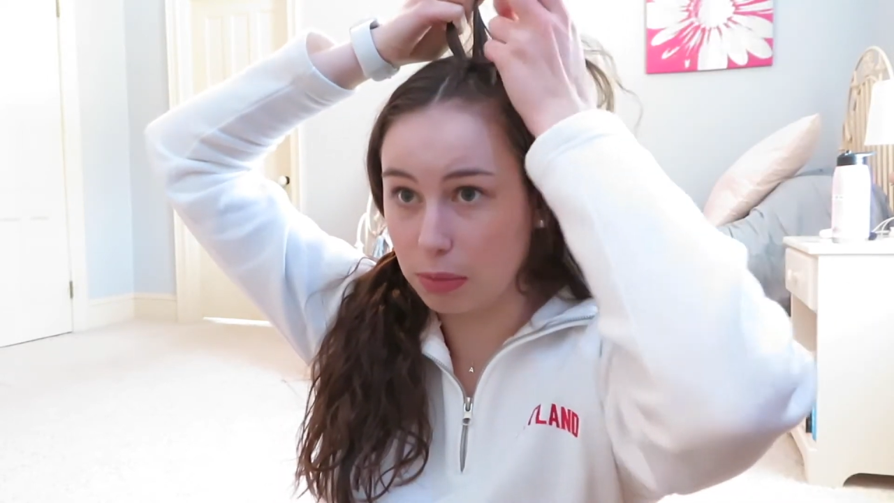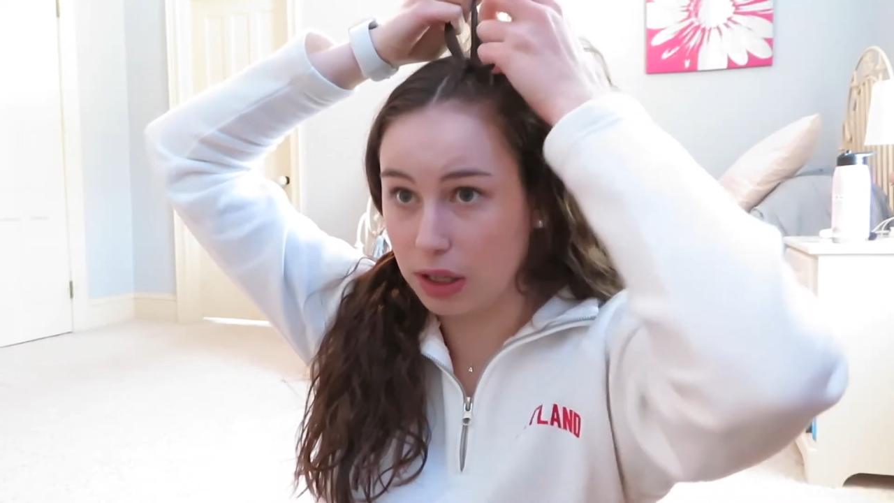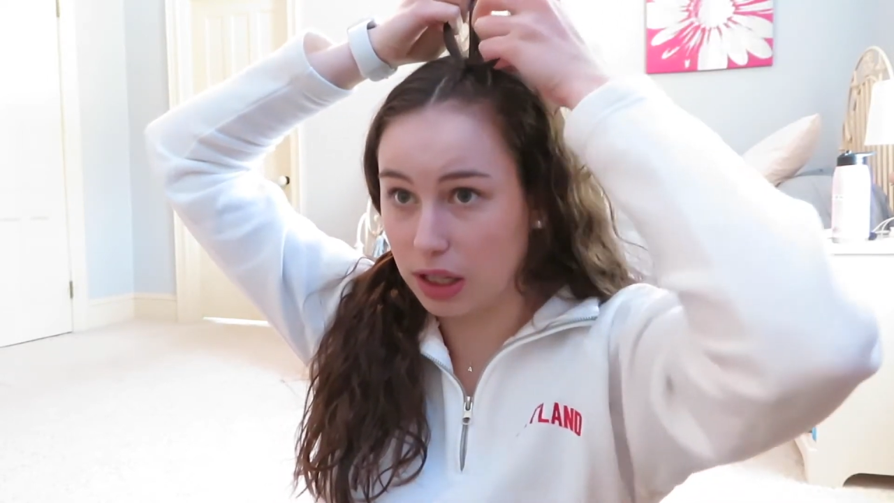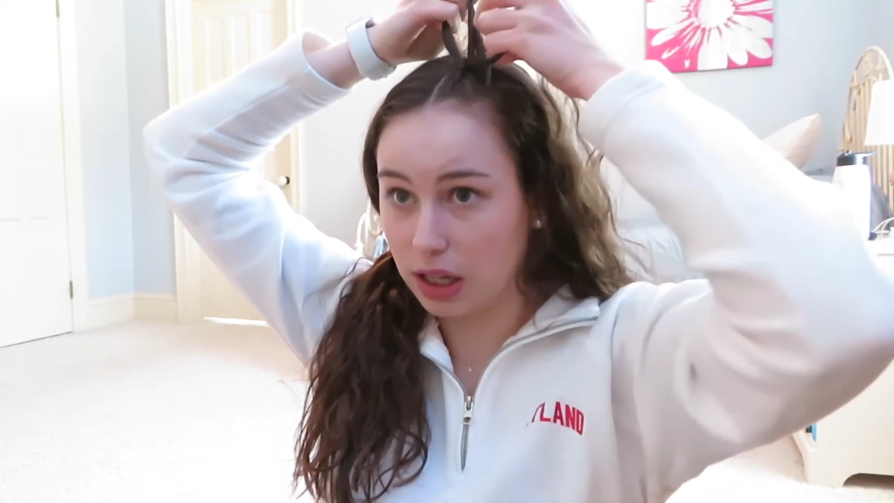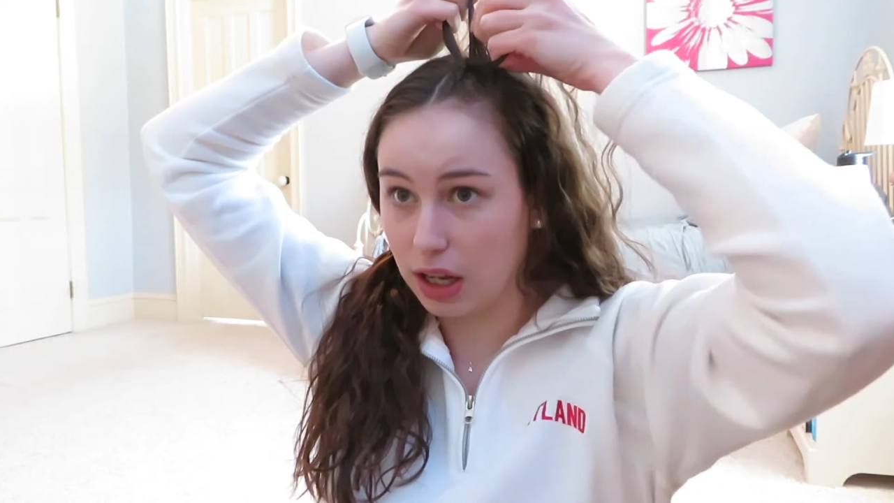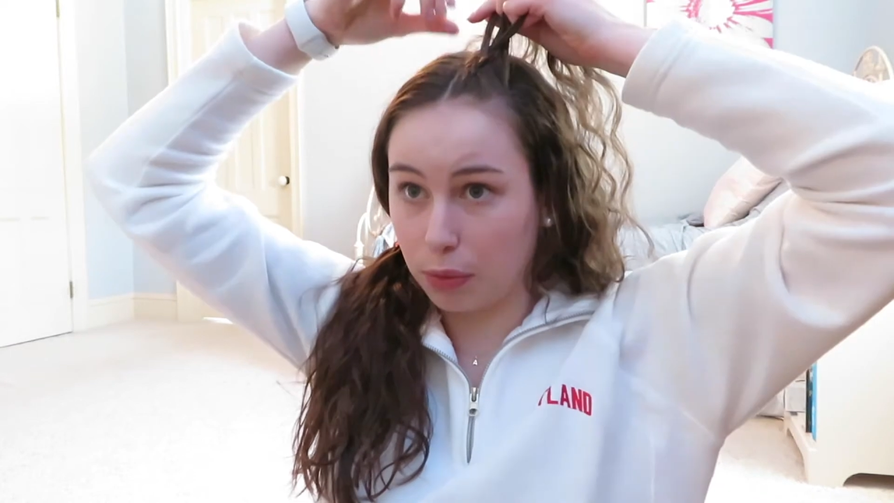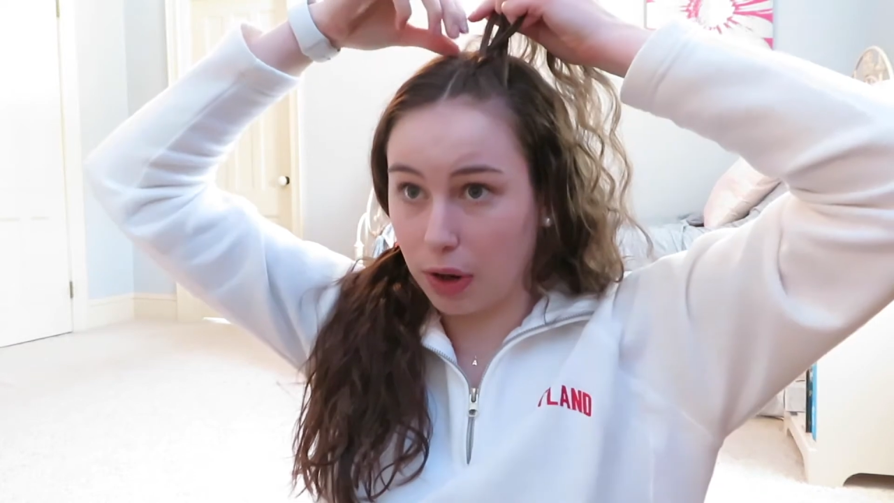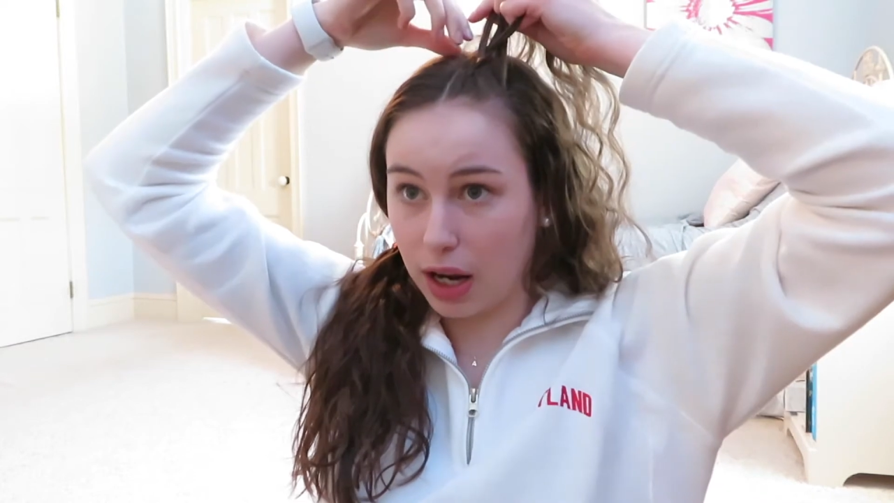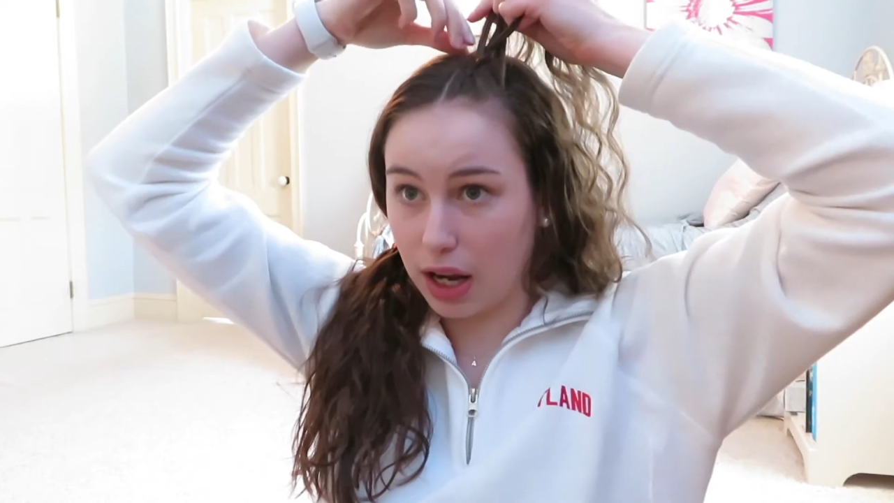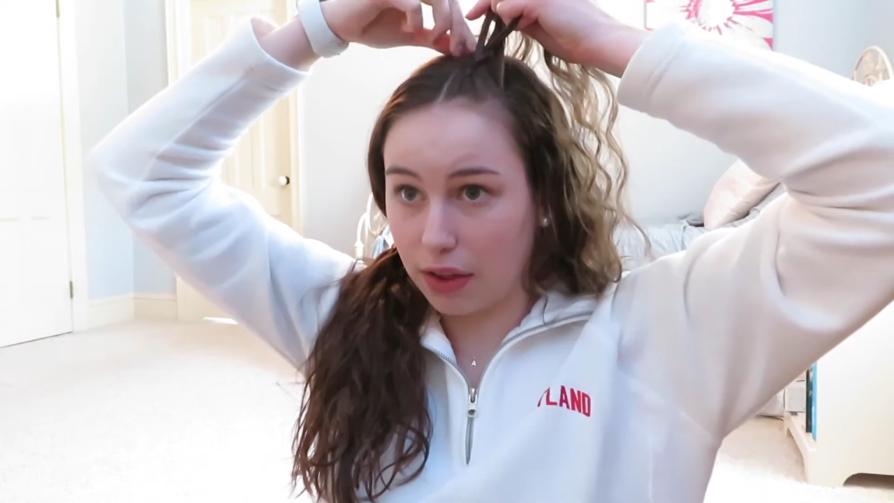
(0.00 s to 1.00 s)
be
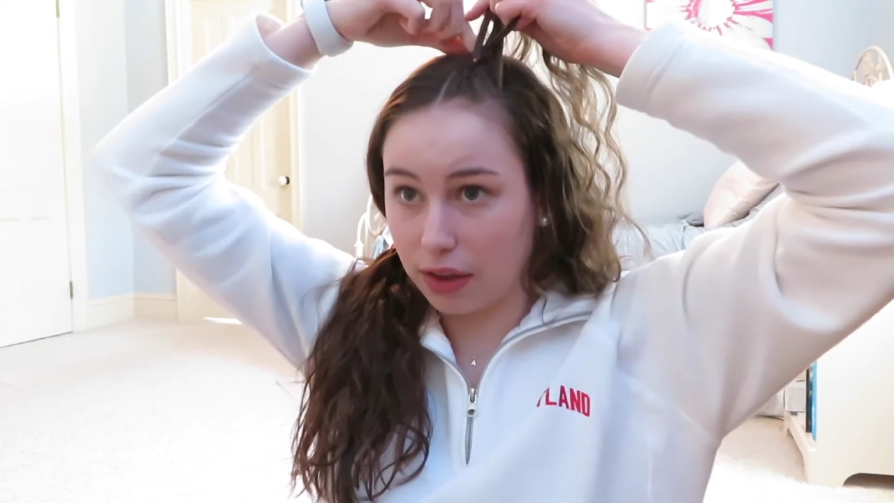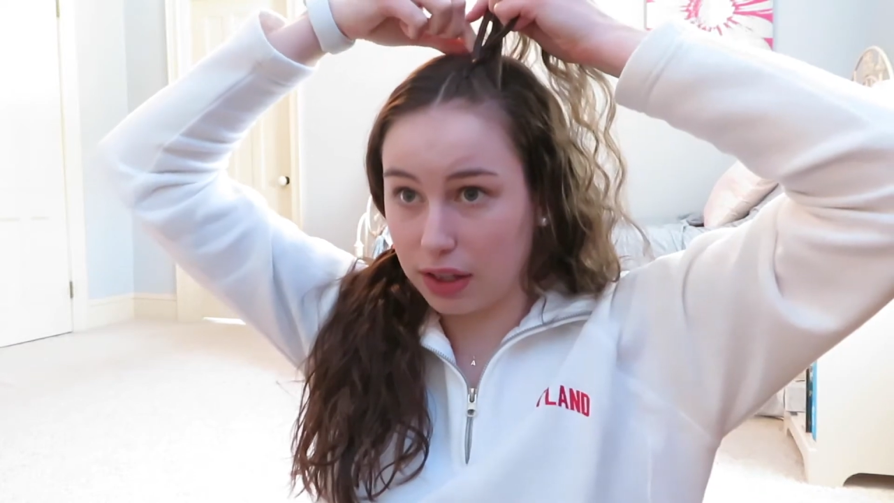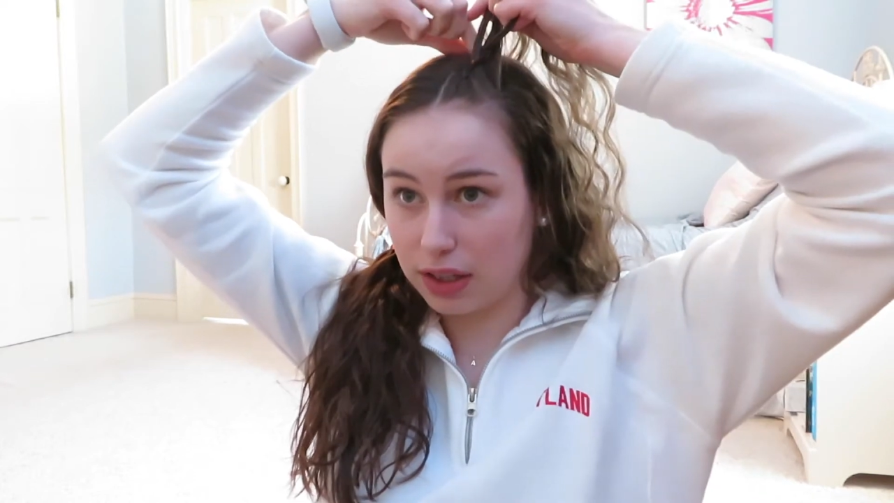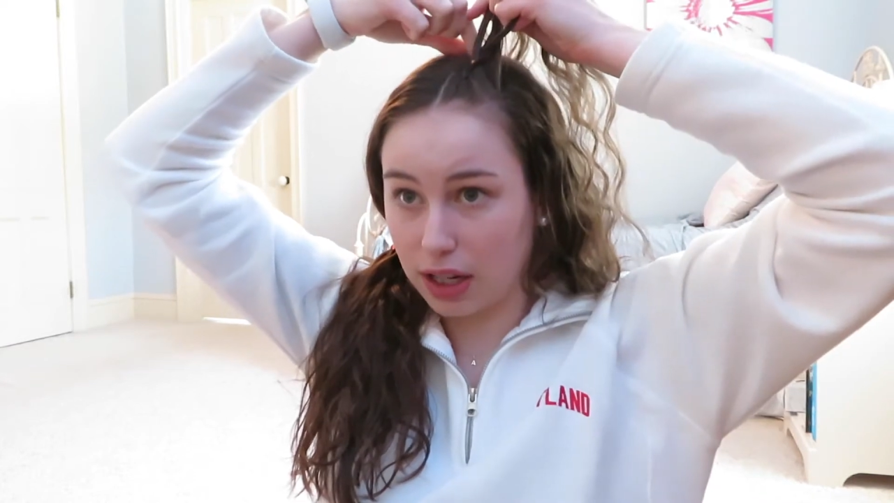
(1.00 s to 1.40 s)
right on the